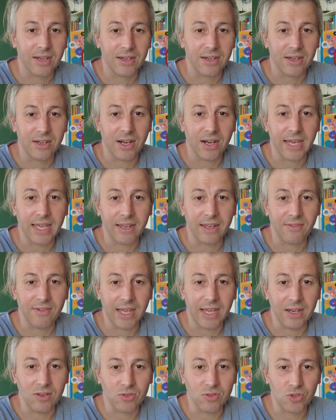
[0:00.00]
higher
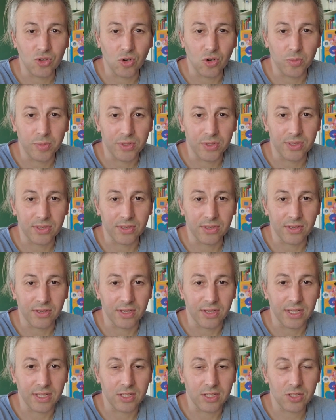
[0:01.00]
value jobs
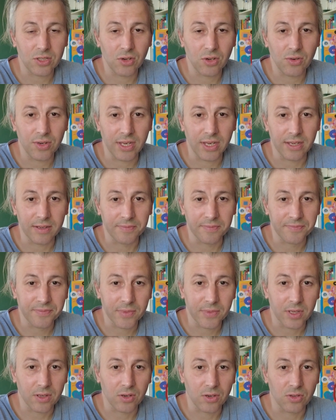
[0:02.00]
in Estonia,
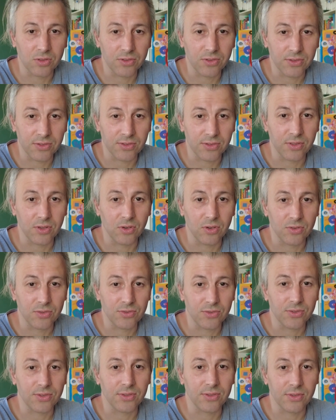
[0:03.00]
not
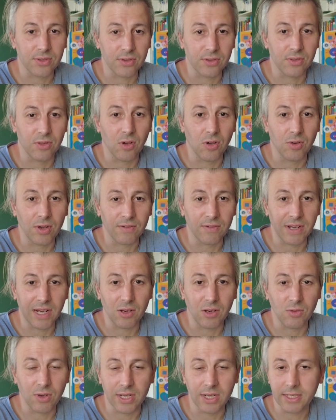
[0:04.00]
those lower
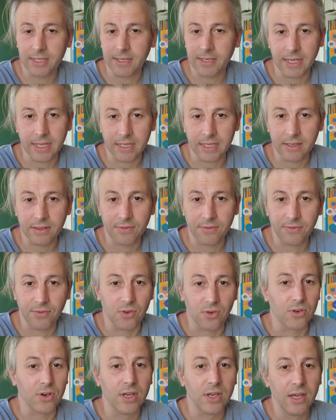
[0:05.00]
value ones, and
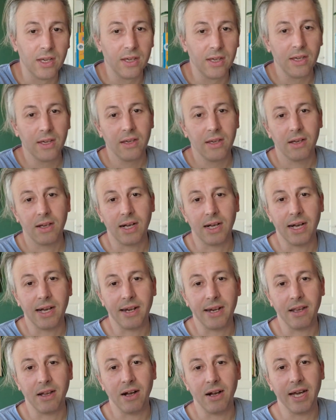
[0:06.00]
for
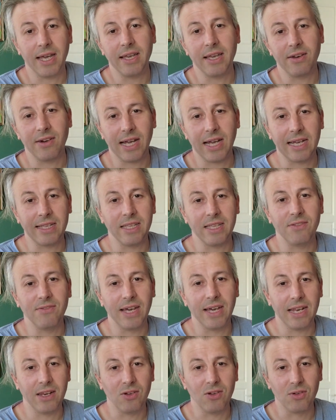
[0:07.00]
higher added
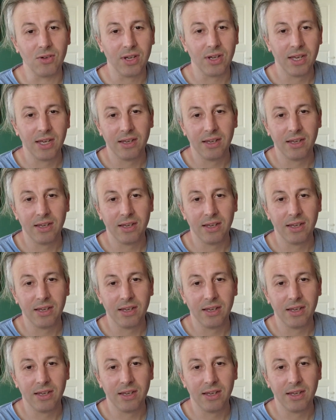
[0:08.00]
value